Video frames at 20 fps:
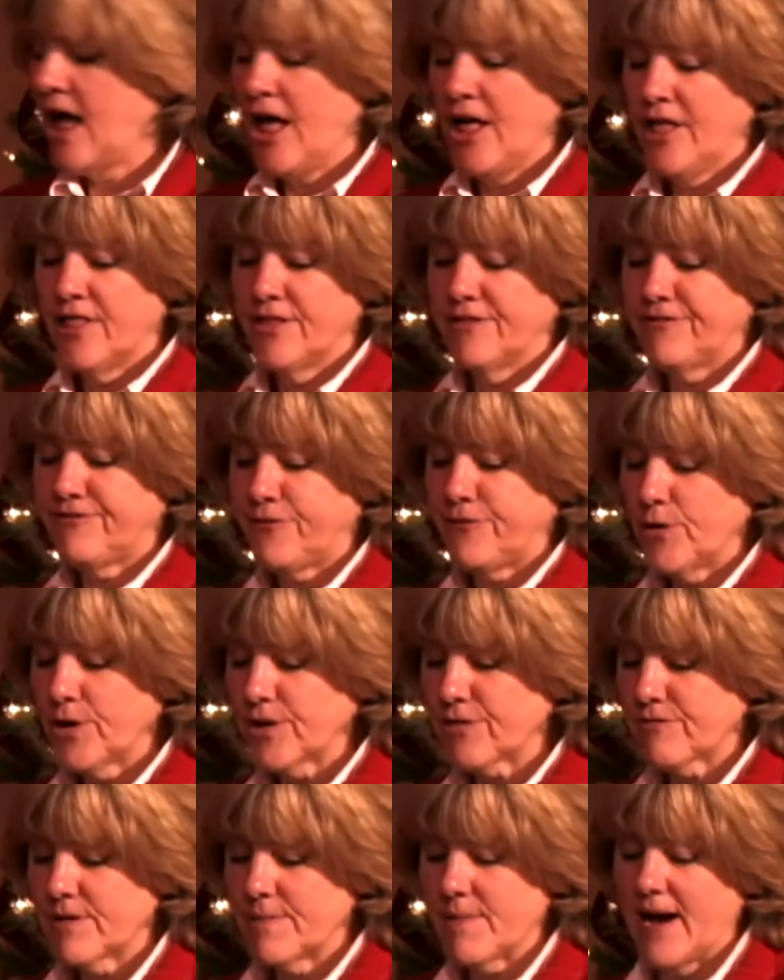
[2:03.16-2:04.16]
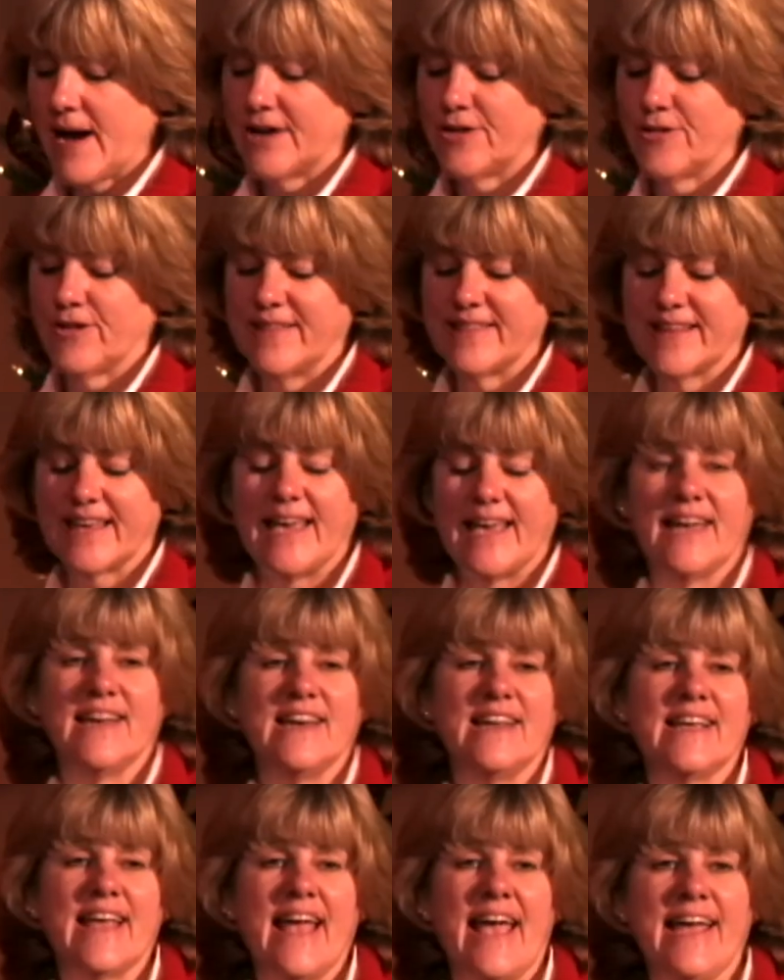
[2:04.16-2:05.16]
The fourth reminder on the candy
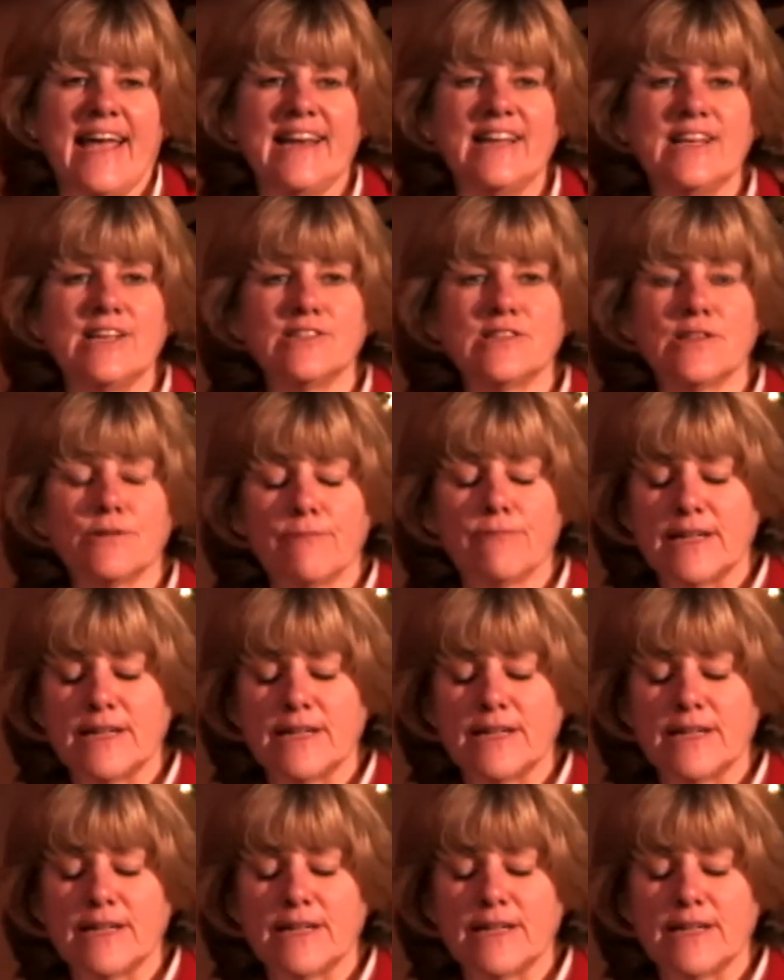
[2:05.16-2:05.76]
cane is the red